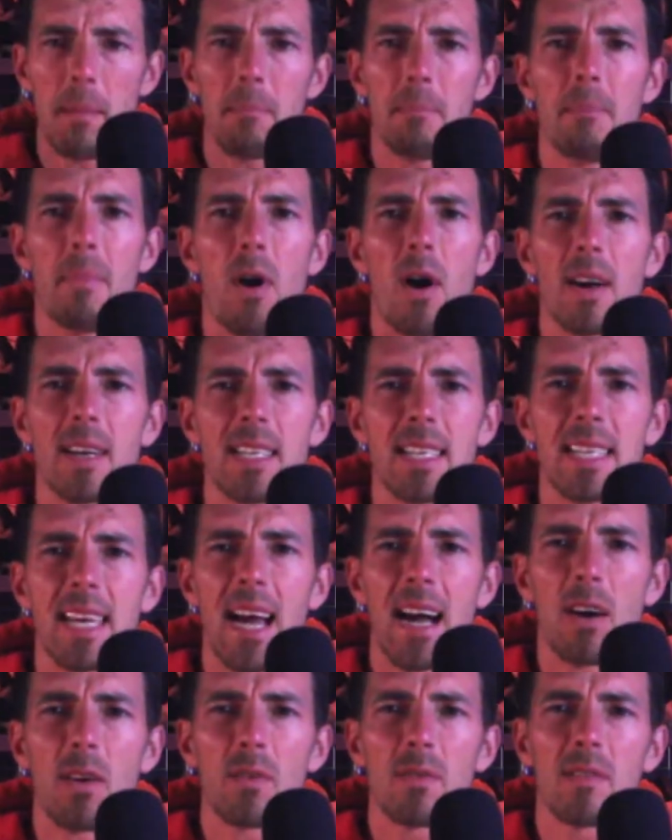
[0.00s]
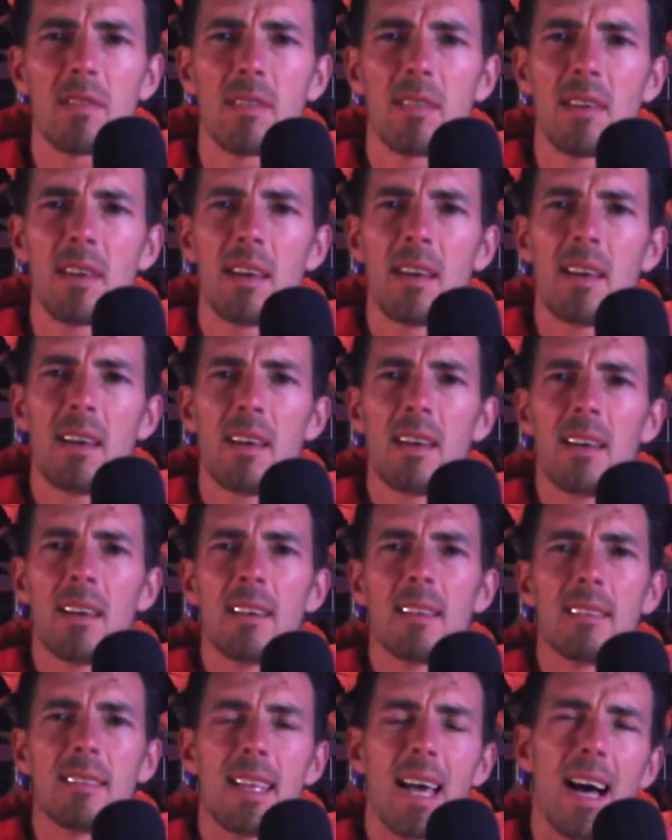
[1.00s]
body count.
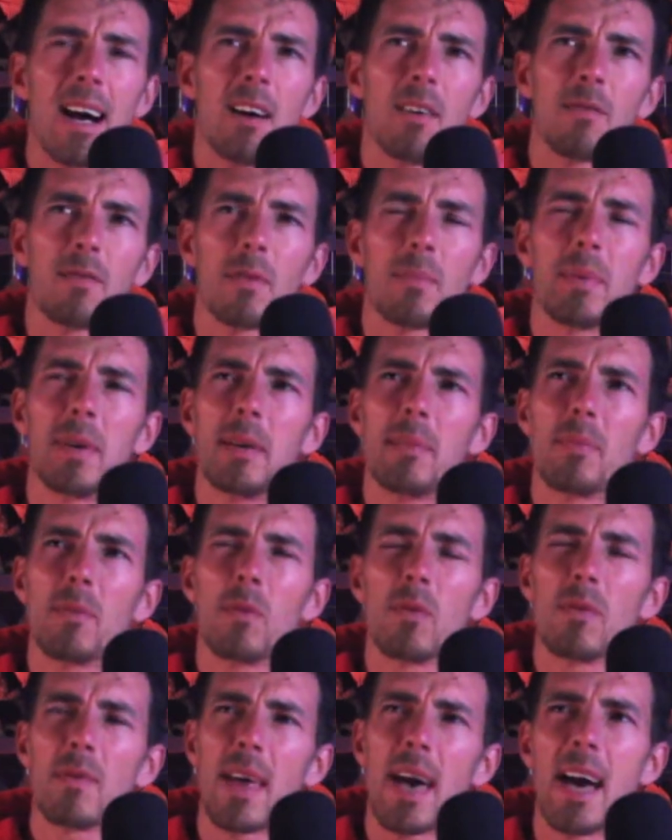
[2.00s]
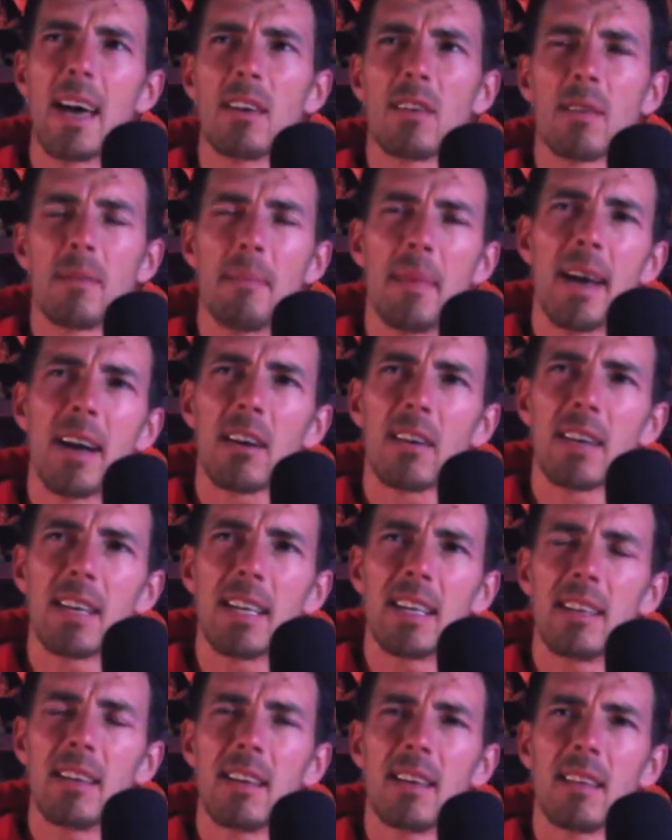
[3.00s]
Now, for people that are
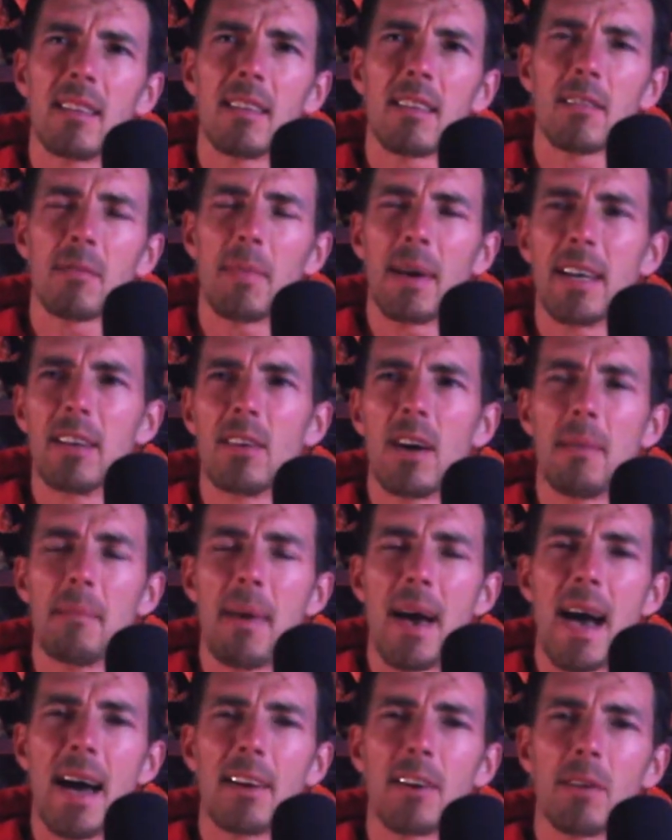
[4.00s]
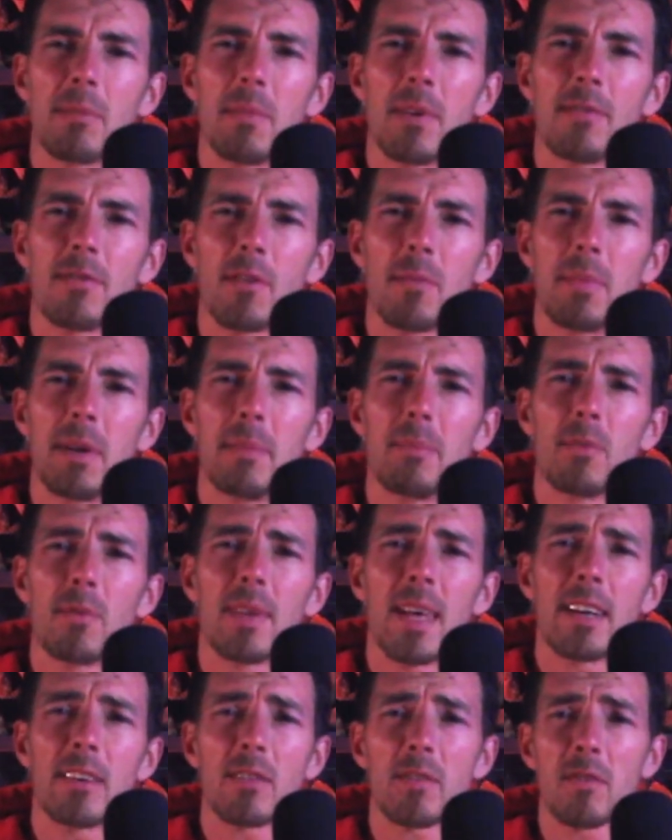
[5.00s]
married, this might not matter, but for people
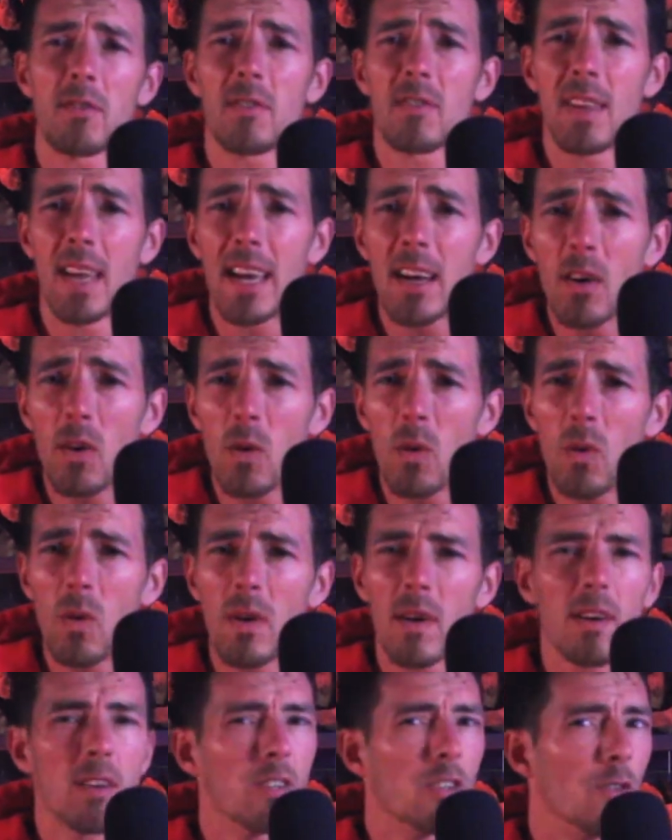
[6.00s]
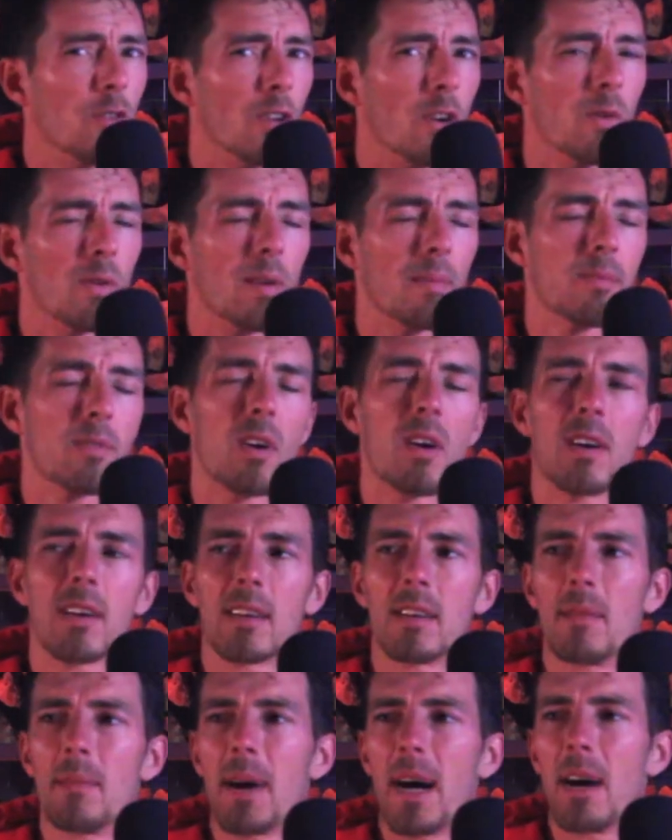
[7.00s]
that are single, you know what I'm
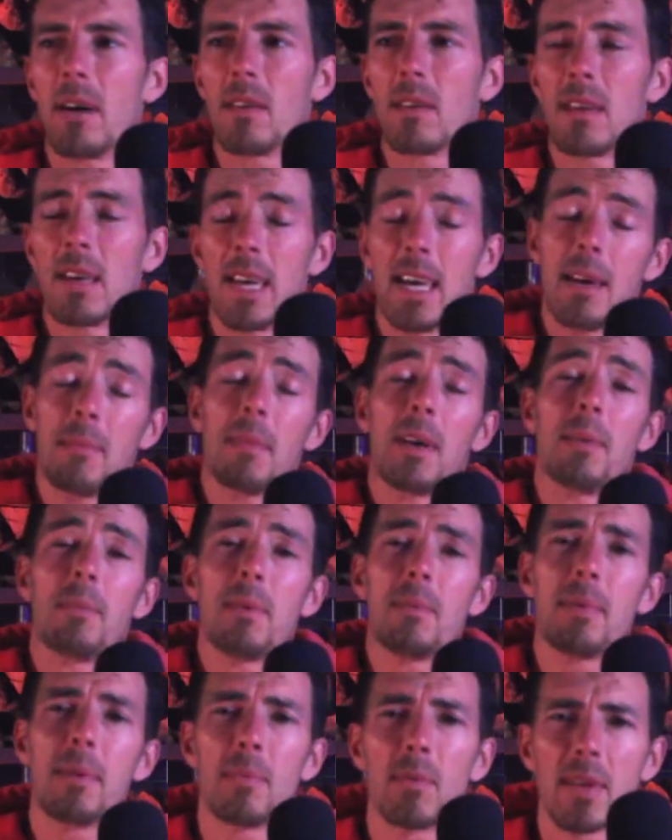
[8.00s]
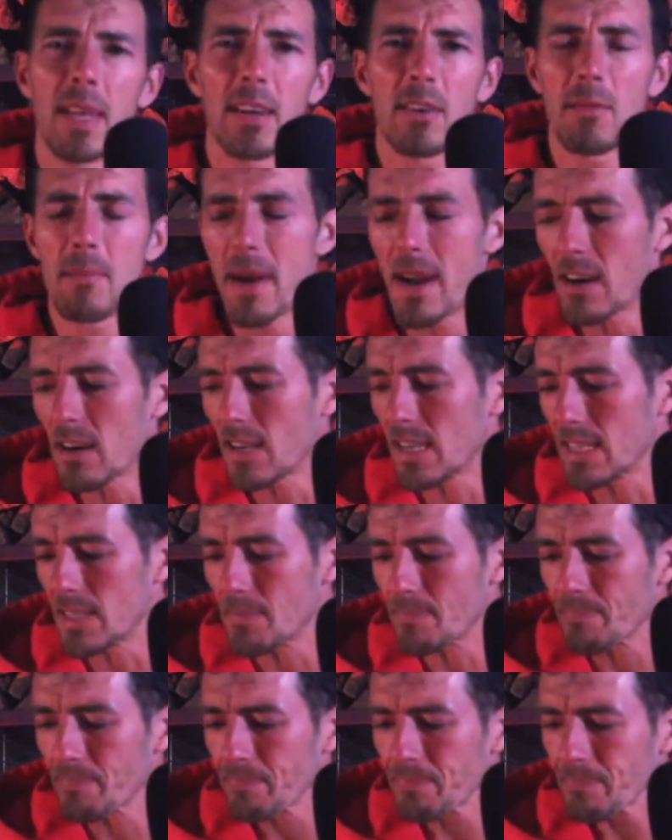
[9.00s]
talking about. And maybe people that are married.
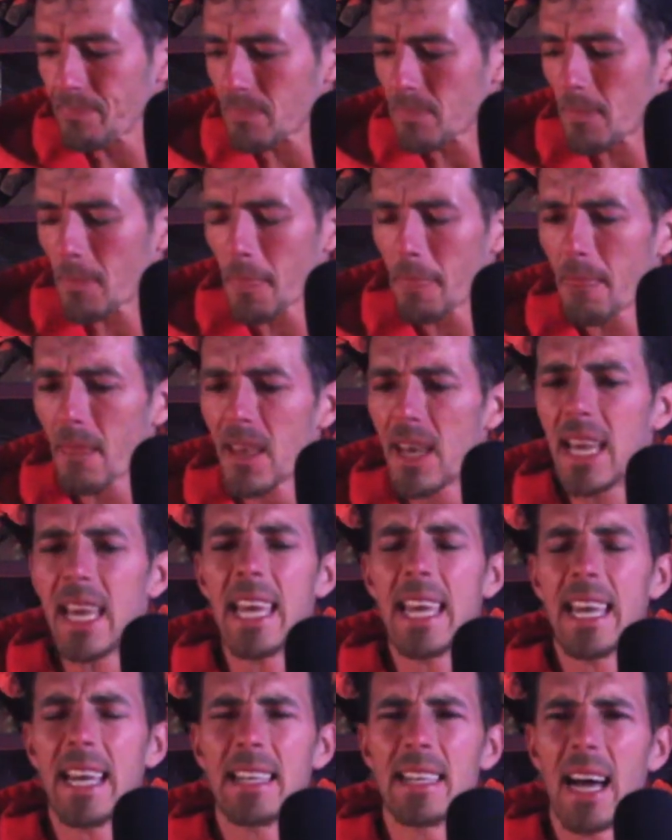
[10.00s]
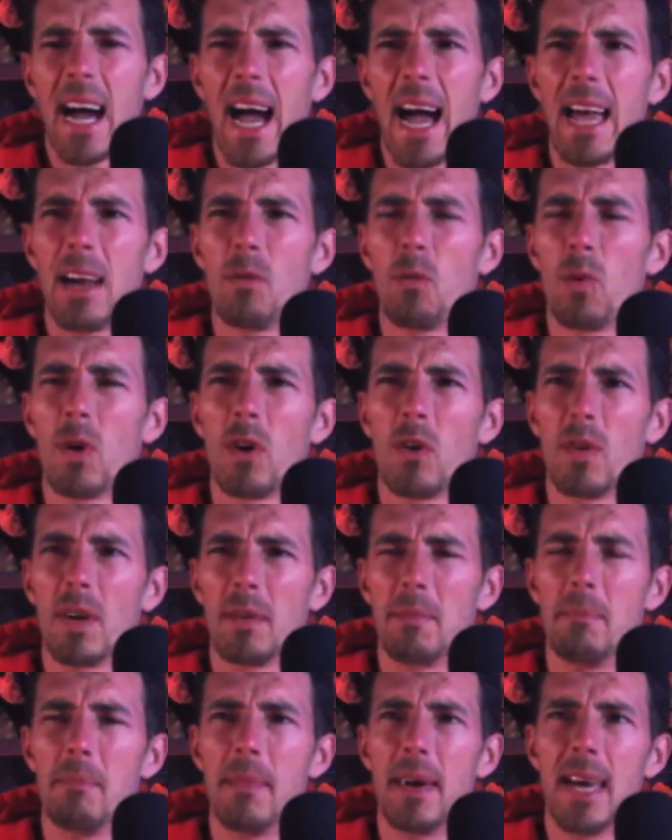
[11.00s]
And I will
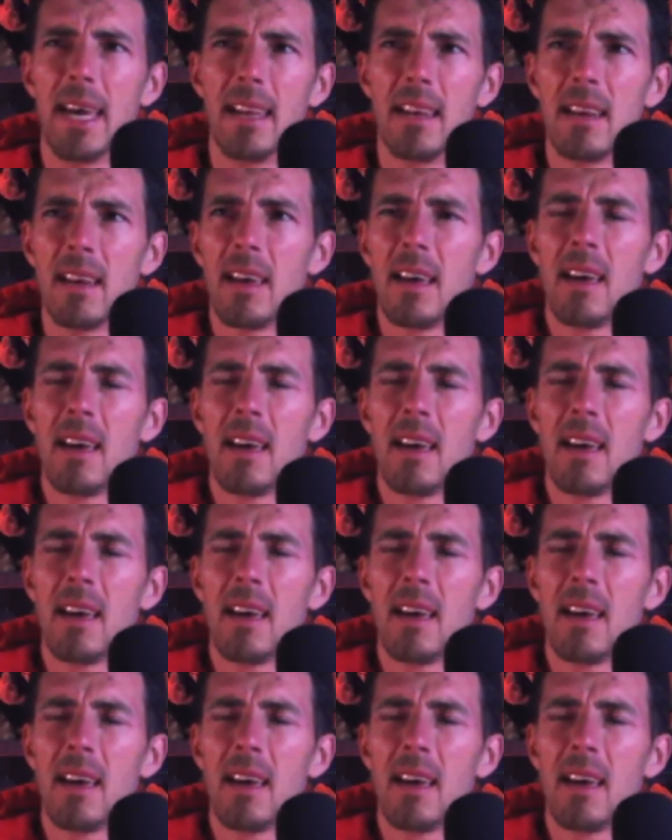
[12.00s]
admit